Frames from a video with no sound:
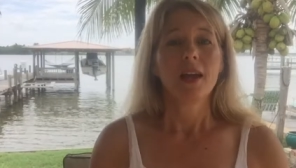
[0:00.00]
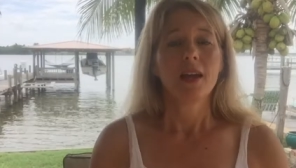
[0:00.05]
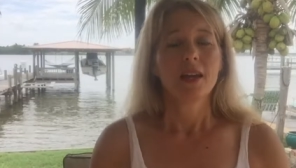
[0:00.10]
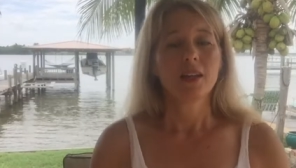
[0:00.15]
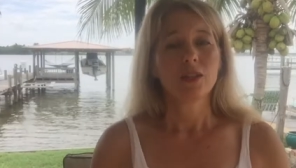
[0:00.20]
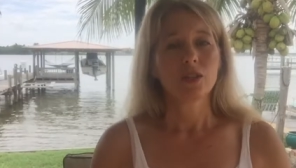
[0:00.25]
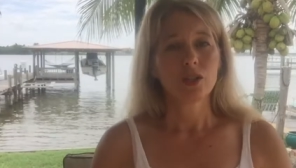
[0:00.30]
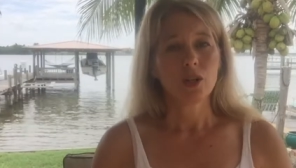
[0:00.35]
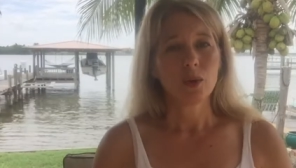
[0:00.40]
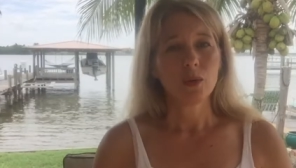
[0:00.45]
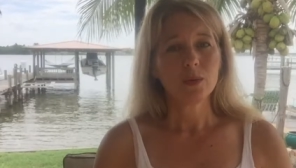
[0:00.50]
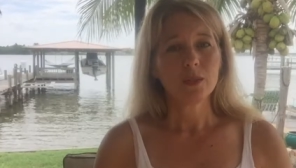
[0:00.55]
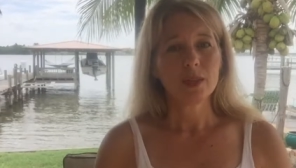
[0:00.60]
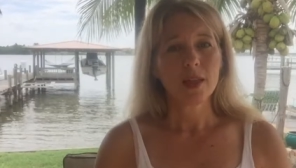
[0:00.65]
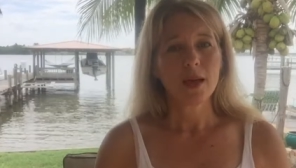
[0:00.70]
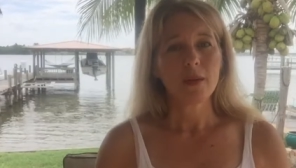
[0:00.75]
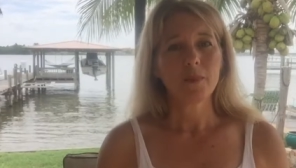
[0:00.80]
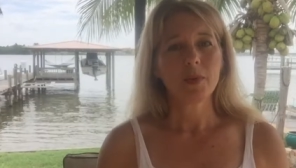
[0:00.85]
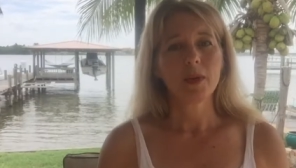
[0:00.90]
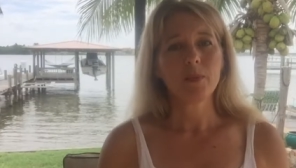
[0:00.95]
It shows
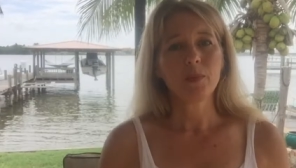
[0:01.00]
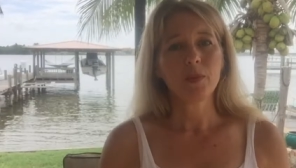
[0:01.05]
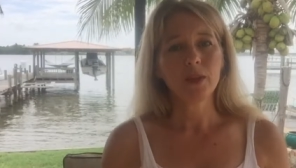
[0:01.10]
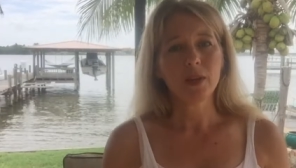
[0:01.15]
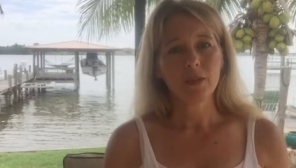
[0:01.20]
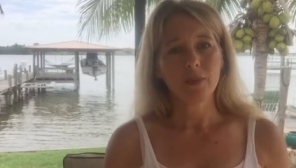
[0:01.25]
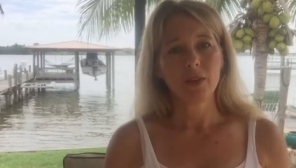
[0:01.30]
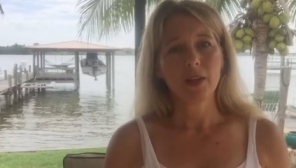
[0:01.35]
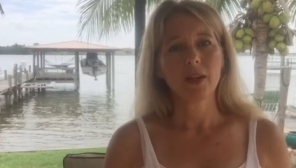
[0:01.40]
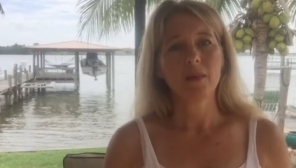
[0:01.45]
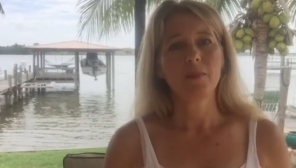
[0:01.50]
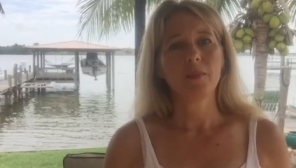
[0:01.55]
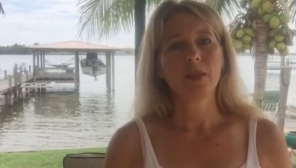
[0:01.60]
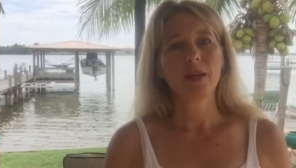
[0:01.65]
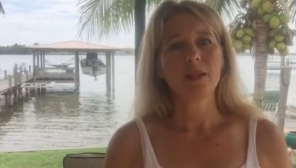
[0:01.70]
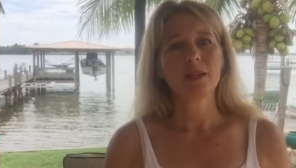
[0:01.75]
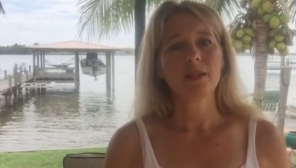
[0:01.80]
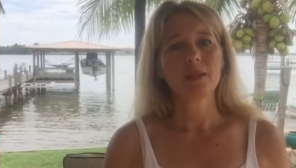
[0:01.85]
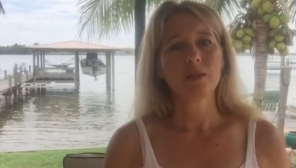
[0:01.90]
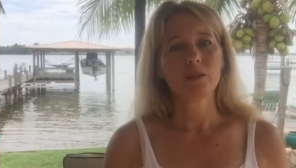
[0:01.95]
that people living in
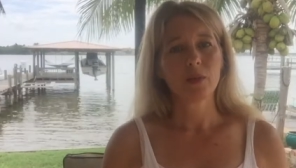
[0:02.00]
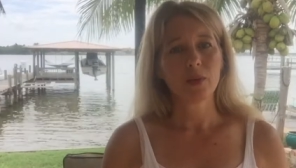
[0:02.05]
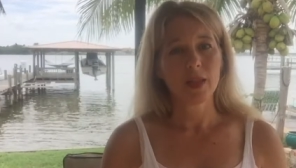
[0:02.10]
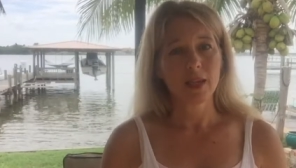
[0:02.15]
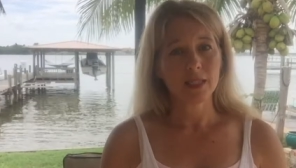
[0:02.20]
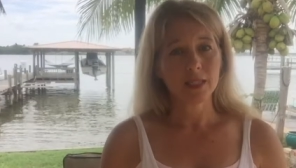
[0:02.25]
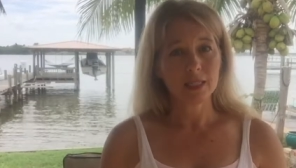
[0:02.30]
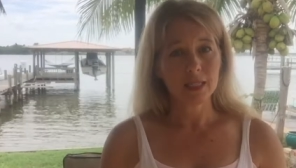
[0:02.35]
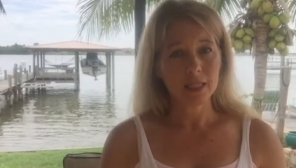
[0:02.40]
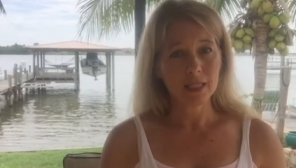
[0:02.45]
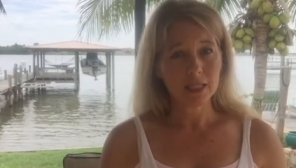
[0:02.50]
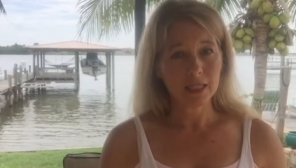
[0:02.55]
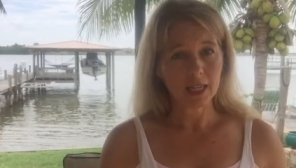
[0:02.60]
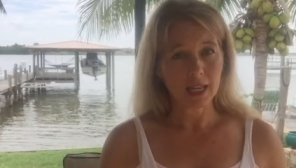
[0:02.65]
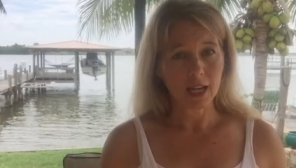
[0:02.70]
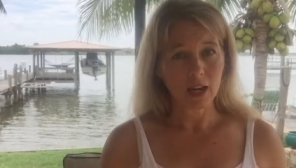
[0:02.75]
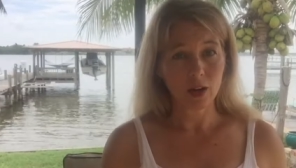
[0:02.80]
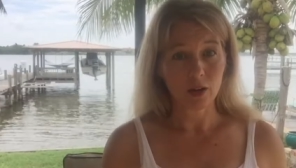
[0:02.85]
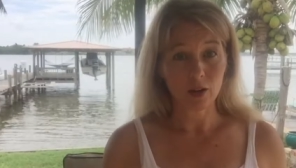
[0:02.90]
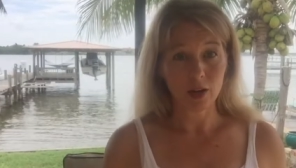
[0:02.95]
places where they didn't
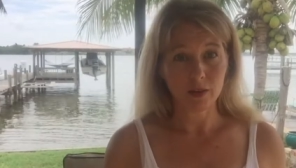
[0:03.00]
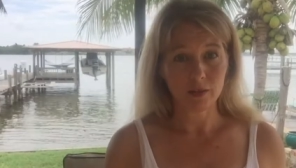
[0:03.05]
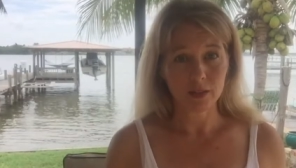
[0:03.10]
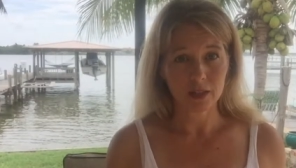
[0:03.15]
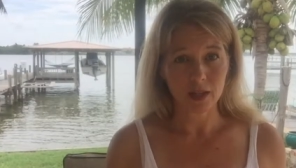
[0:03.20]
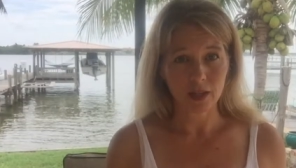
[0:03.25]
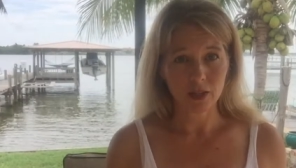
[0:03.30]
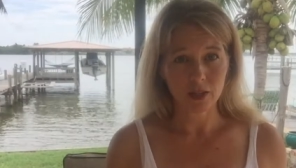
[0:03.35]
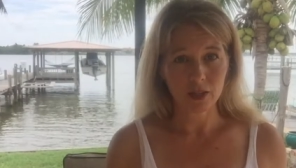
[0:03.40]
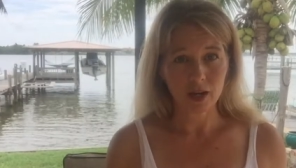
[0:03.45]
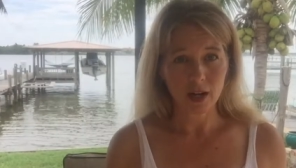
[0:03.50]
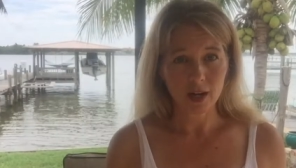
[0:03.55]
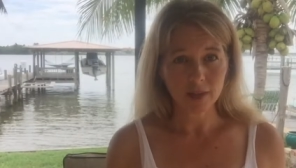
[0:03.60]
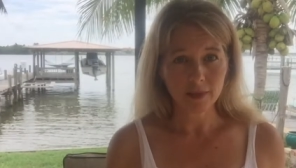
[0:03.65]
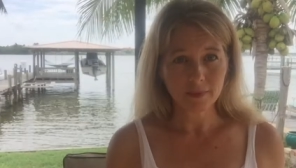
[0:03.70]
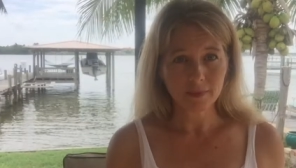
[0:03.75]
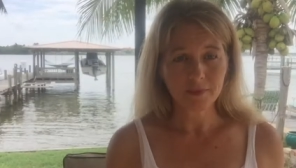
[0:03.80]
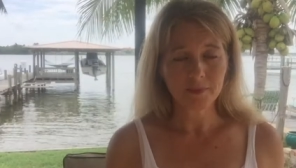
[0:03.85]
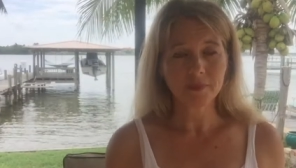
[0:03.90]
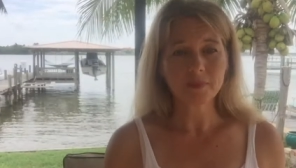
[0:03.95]
get a lot of sunshine,